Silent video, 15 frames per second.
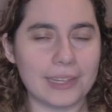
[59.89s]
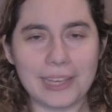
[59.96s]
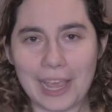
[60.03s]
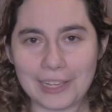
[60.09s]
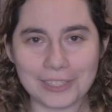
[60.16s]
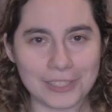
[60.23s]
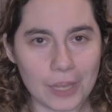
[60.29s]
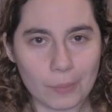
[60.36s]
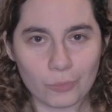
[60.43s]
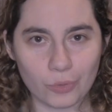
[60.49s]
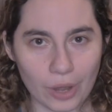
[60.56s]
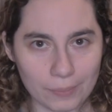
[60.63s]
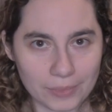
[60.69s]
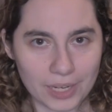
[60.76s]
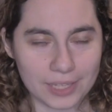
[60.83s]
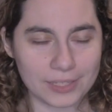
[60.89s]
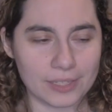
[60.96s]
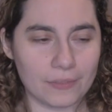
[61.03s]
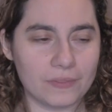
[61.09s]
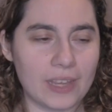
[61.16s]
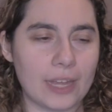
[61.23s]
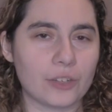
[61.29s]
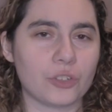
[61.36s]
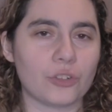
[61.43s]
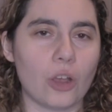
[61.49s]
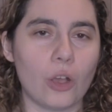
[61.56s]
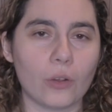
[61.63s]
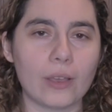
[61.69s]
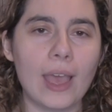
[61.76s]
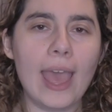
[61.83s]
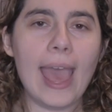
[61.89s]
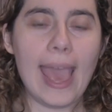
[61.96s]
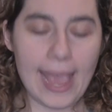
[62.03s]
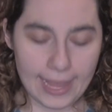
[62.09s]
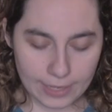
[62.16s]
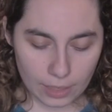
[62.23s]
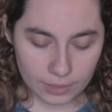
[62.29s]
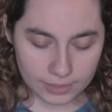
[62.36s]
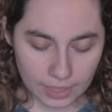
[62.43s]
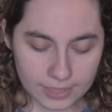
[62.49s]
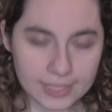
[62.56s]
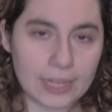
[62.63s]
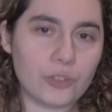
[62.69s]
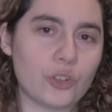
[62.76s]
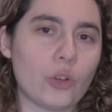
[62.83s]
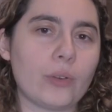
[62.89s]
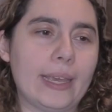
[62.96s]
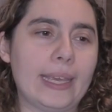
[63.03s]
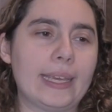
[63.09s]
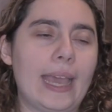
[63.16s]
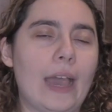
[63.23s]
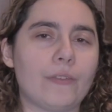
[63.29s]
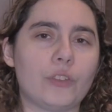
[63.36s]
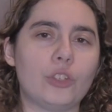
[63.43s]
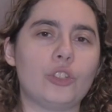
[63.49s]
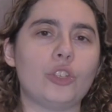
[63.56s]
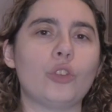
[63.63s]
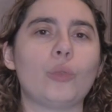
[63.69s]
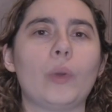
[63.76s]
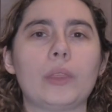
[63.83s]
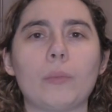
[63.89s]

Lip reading: again, some remnants of Deathstroke, and does Deathstroke Inc. have to do